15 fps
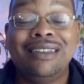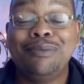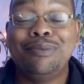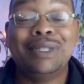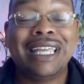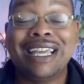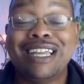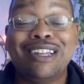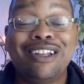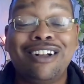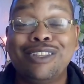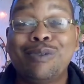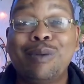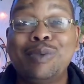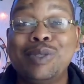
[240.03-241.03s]
But that could
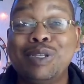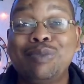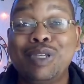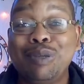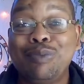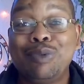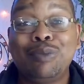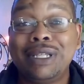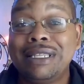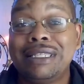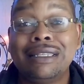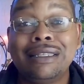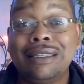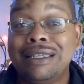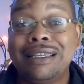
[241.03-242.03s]
also represent people, places,
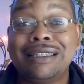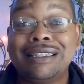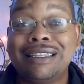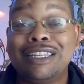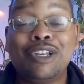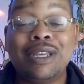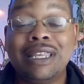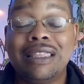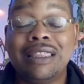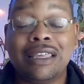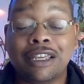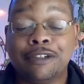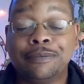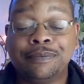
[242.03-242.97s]
and things. Anything.